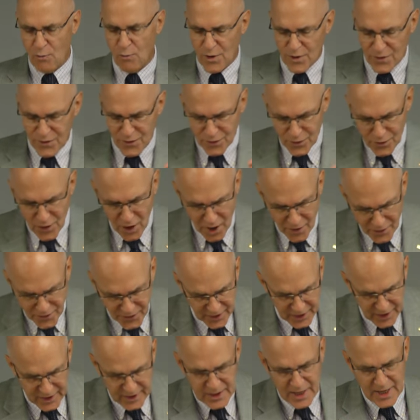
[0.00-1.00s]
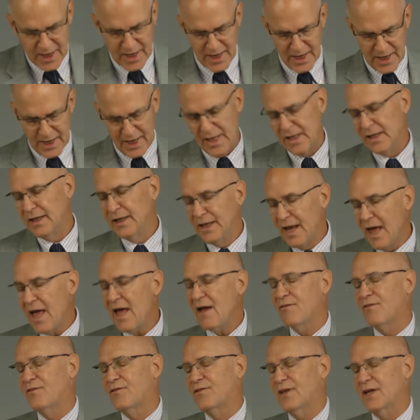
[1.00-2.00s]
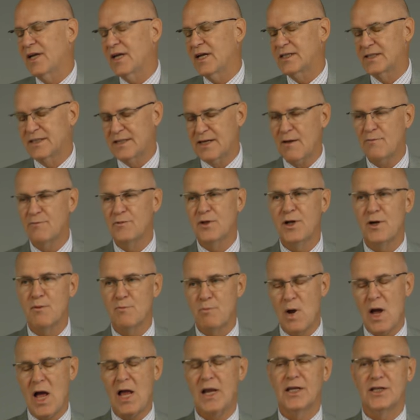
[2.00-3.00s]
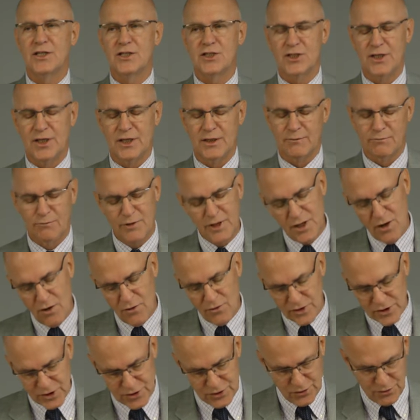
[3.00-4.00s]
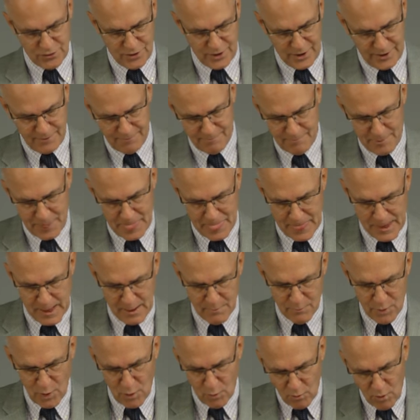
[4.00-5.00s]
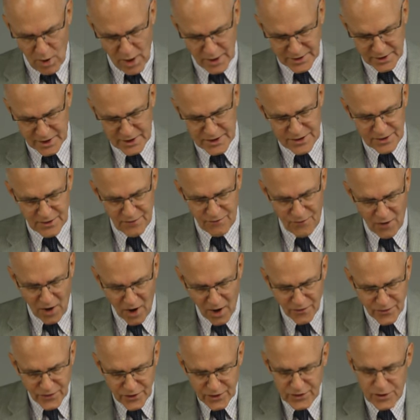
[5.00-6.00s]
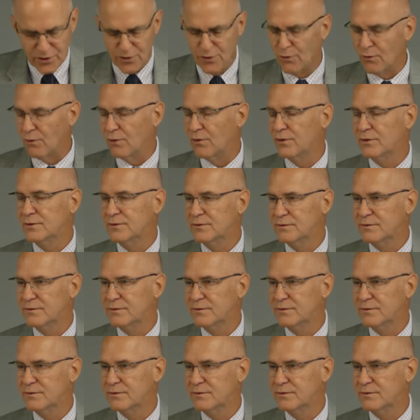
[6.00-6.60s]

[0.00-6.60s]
with nothing left except an apology. We know the story. But what does the father do?